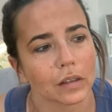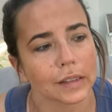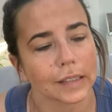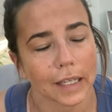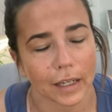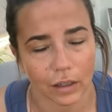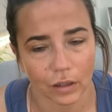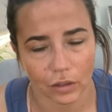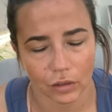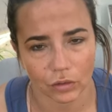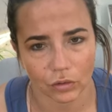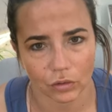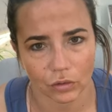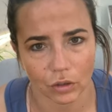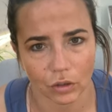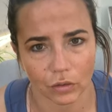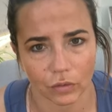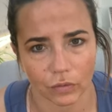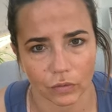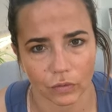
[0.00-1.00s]
2nd
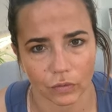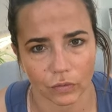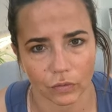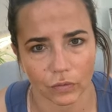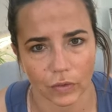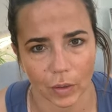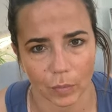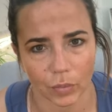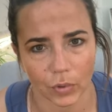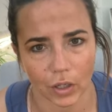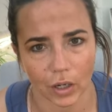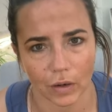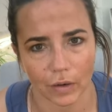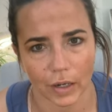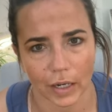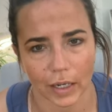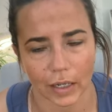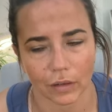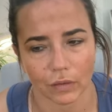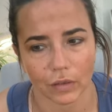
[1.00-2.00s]
of
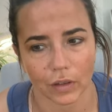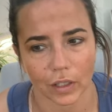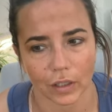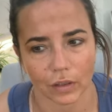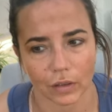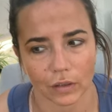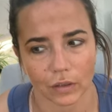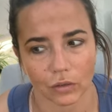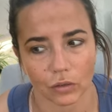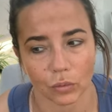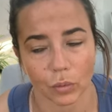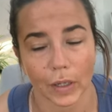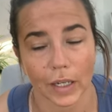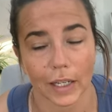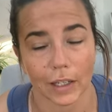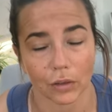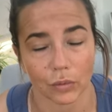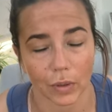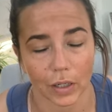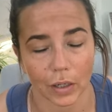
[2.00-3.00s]
February this
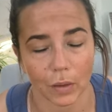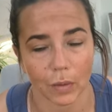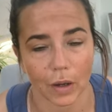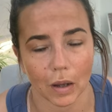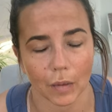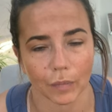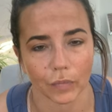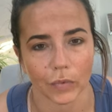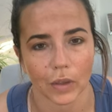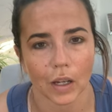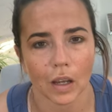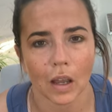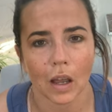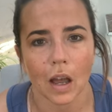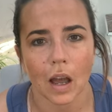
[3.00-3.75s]
2021.